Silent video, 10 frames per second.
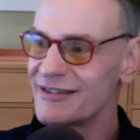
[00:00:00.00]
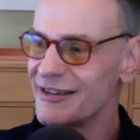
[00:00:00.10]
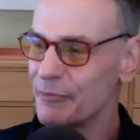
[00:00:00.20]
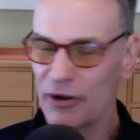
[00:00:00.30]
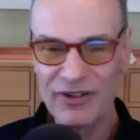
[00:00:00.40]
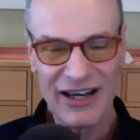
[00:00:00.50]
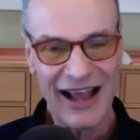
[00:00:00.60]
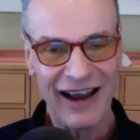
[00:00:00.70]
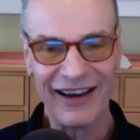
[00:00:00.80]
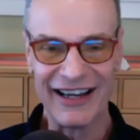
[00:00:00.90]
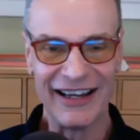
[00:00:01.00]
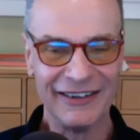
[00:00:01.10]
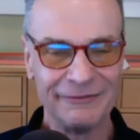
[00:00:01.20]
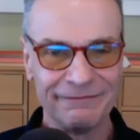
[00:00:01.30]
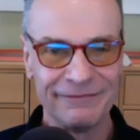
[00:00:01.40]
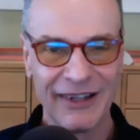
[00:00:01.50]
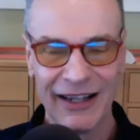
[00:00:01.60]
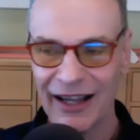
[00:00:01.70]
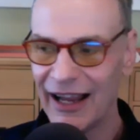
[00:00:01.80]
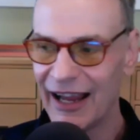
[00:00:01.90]
personality
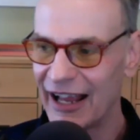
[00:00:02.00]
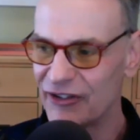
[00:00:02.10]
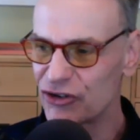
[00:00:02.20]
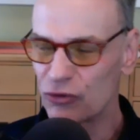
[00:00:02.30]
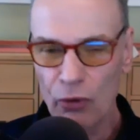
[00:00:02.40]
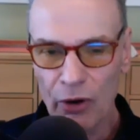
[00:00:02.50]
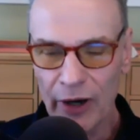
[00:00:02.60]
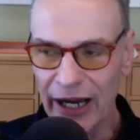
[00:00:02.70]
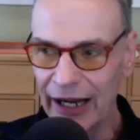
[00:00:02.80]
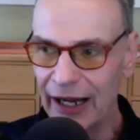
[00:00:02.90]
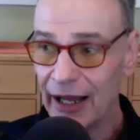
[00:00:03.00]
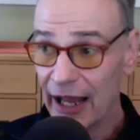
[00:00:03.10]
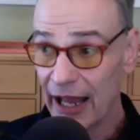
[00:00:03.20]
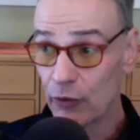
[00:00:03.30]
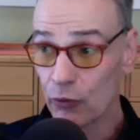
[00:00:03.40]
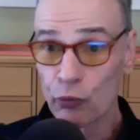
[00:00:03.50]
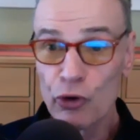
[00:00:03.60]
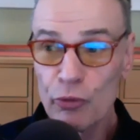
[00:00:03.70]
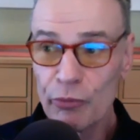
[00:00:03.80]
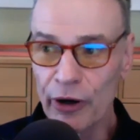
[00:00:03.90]
and story and
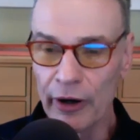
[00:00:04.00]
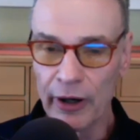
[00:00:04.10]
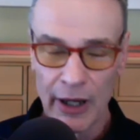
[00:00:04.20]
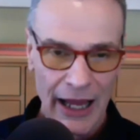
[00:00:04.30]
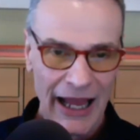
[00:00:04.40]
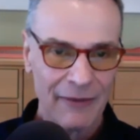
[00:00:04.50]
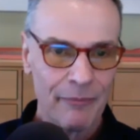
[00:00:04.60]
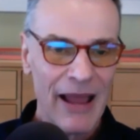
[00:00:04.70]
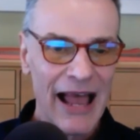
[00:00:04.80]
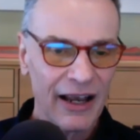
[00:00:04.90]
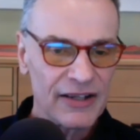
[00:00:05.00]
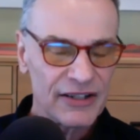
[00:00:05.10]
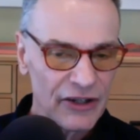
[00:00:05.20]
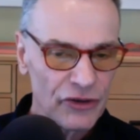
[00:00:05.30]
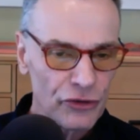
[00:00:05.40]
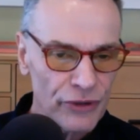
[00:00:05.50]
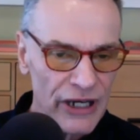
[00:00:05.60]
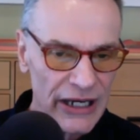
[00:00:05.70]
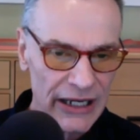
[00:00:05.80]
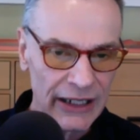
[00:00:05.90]
rumor and palace
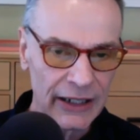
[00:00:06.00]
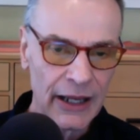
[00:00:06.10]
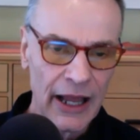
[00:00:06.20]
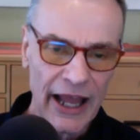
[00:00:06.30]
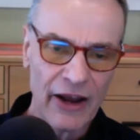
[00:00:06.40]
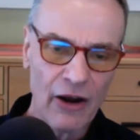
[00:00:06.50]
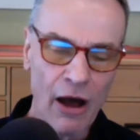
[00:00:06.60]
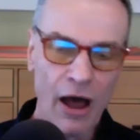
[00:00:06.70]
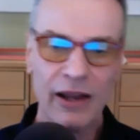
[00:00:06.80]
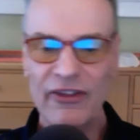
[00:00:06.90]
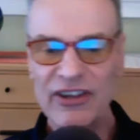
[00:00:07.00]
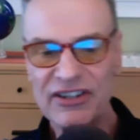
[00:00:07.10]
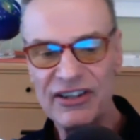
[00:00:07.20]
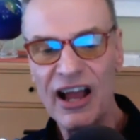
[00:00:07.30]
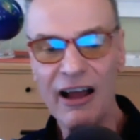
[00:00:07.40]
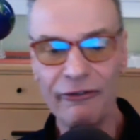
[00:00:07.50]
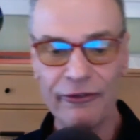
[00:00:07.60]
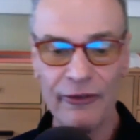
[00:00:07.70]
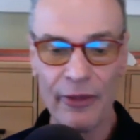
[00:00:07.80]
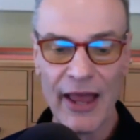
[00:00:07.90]
intrigue and all of the
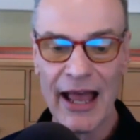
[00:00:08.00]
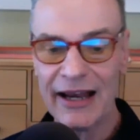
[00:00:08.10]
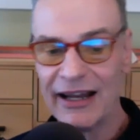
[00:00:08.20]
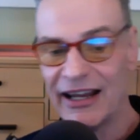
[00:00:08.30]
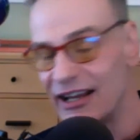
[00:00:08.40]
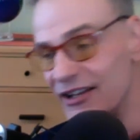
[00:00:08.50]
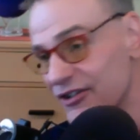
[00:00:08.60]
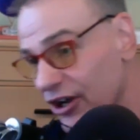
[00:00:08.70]
stuff that is the